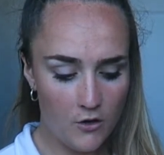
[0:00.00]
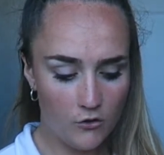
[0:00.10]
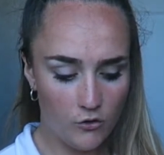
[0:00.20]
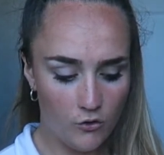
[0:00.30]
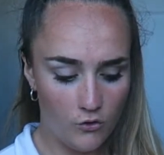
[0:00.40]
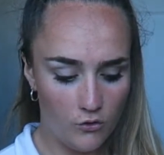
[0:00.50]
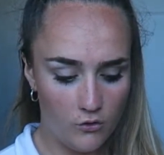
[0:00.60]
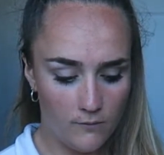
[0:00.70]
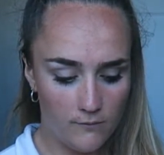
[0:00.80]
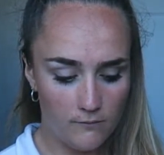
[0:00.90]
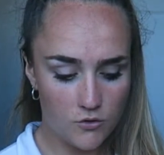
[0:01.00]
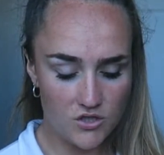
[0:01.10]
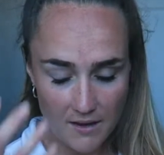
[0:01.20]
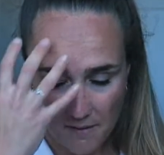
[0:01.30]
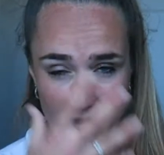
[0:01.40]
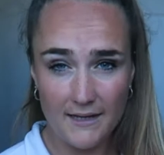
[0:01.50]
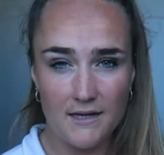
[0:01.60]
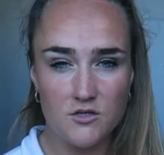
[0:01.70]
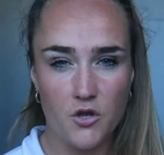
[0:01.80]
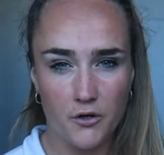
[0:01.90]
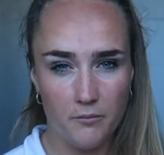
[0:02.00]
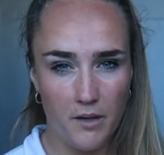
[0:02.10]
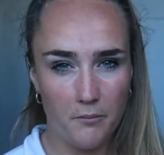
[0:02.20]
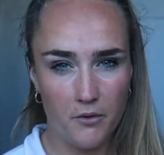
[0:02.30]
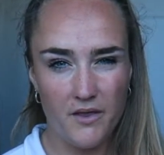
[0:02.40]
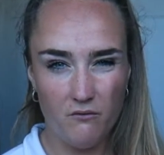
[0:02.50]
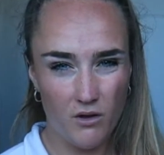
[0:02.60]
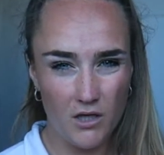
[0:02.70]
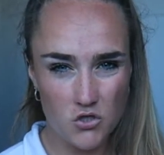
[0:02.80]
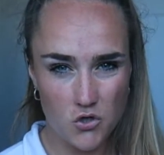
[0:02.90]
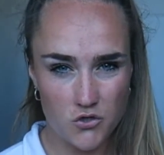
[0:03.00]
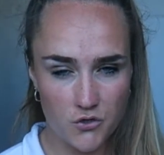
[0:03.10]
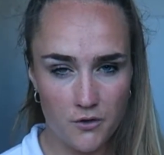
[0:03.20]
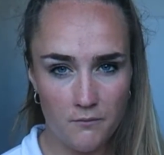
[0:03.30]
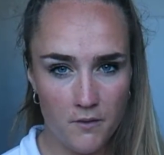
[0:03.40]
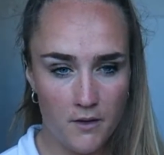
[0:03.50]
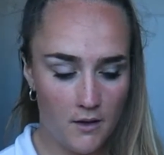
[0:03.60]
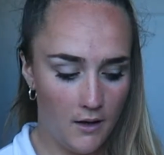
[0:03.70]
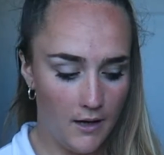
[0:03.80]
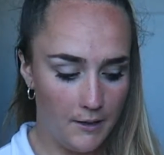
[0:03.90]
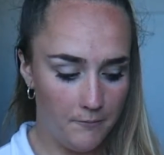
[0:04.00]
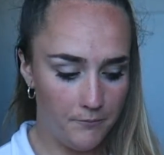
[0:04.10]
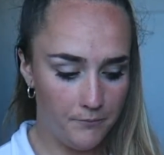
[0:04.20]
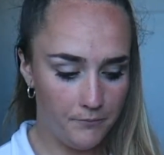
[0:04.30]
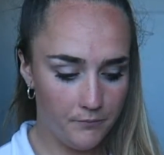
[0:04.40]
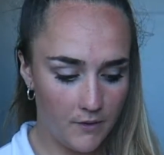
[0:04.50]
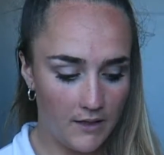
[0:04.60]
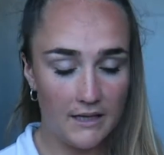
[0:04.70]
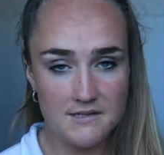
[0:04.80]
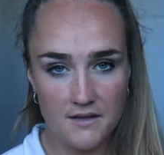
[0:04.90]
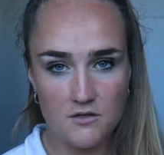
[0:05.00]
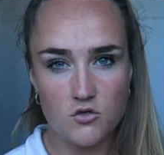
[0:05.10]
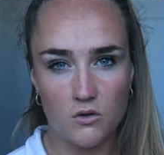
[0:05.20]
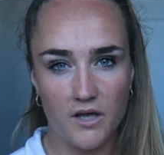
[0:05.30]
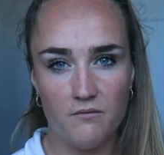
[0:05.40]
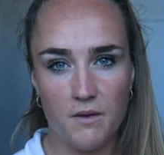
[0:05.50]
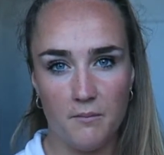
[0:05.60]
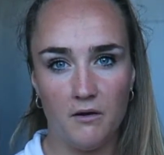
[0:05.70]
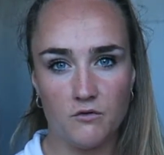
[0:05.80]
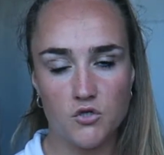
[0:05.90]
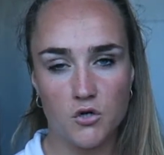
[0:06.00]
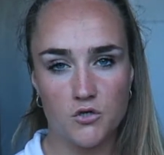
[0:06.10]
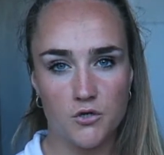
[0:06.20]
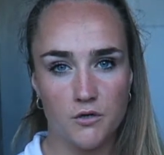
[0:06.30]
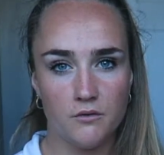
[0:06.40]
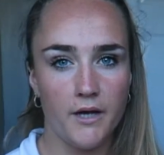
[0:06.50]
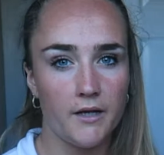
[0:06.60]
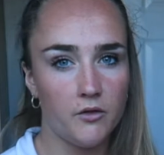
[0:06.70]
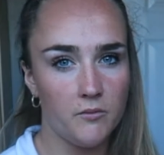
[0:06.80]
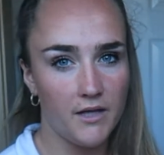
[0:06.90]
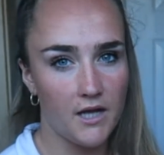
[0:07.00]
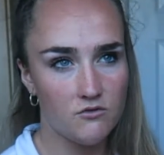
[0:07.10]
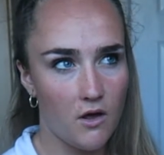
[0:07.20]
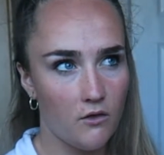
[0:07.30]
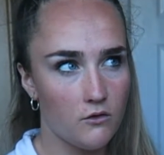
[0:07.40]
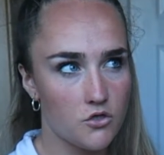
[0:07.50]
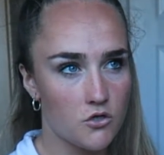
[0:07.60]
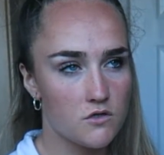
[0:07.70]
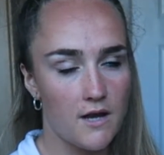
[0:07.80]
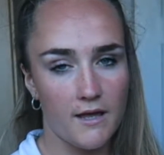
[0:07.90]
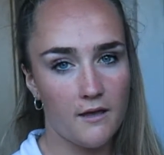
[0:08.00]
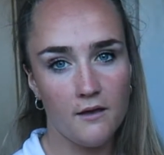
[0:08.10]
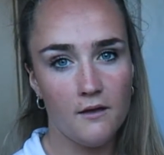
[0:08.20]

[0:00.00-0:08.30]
to just get my ideas down on paper and then really structure them. And like I said, this is going to give me a bit of a structure to add to my days, rather than just like